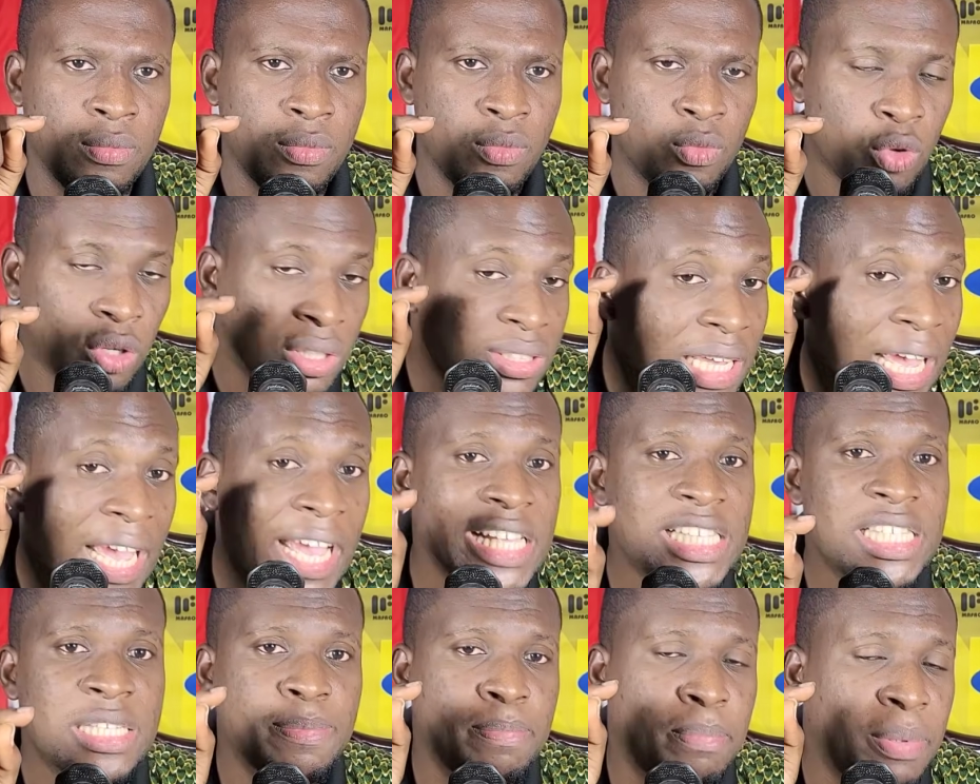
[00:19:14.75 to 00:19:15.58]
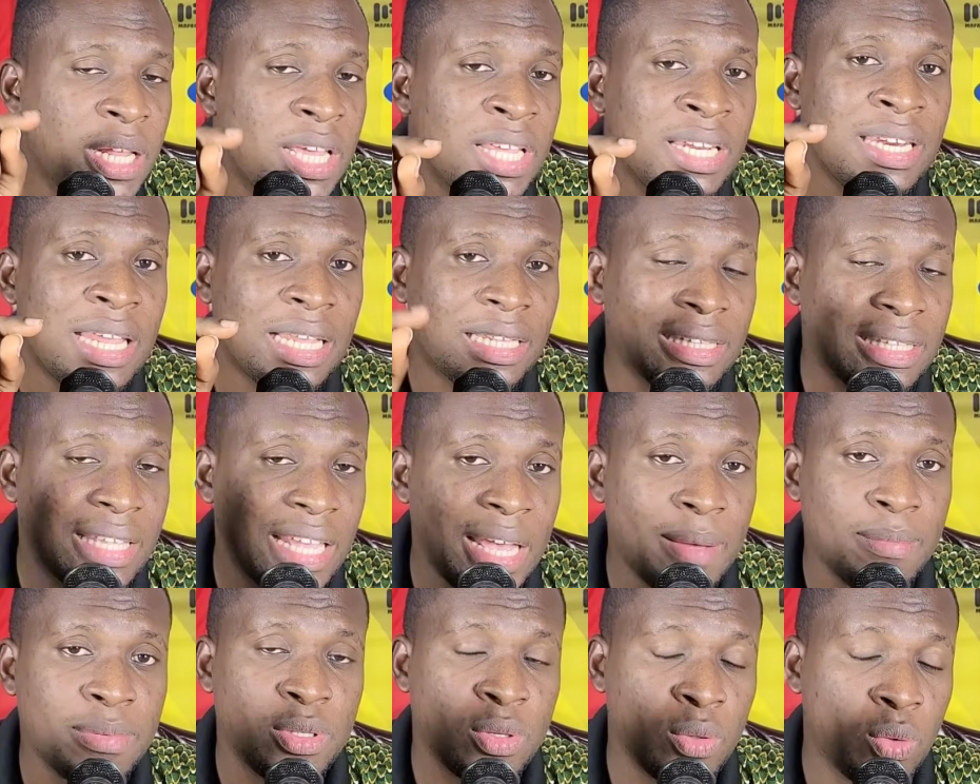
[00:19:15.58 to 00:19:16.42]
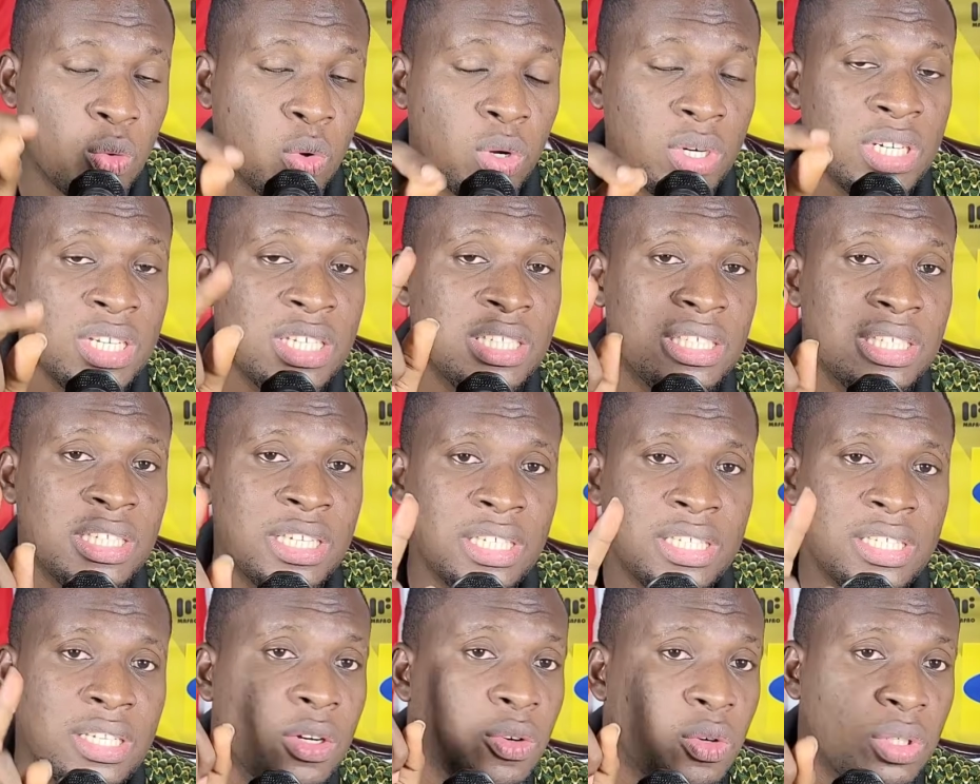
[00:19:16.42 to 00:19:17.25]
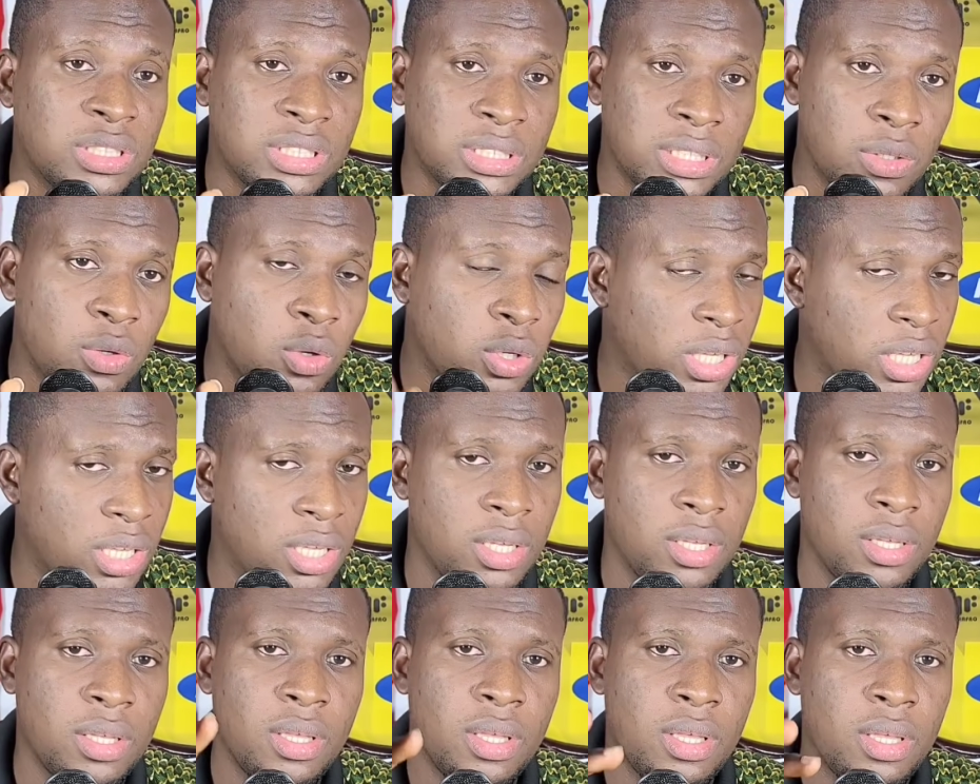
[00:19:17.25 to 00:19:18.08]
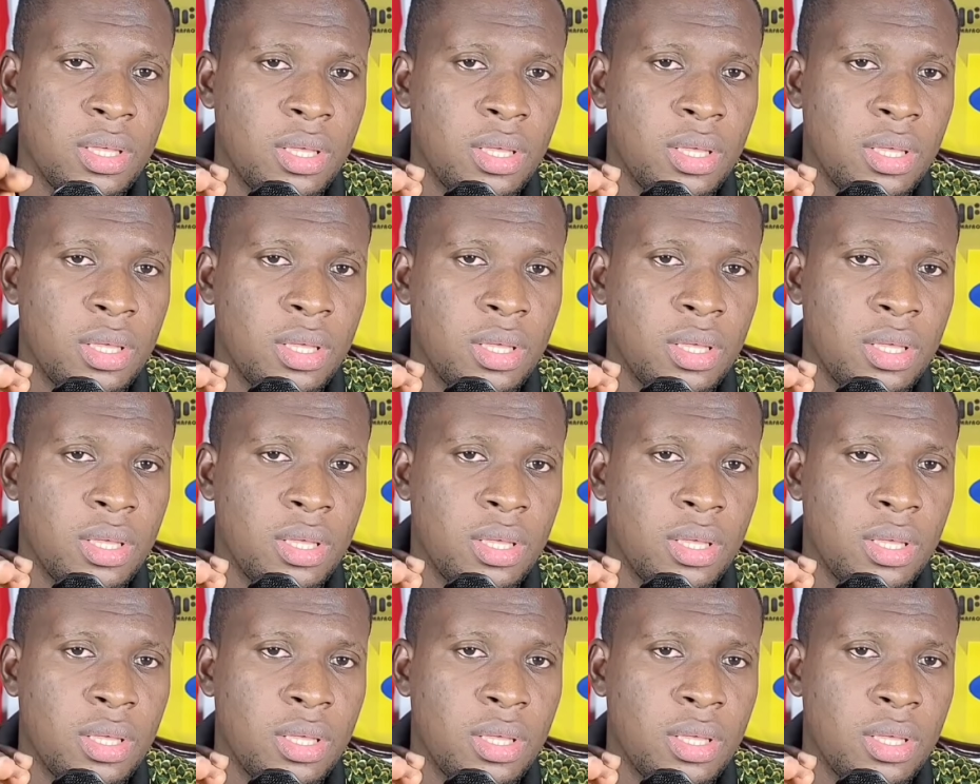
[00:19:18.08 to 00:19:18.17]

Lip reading: Because I explained the terms and conditions, and cannot say okay,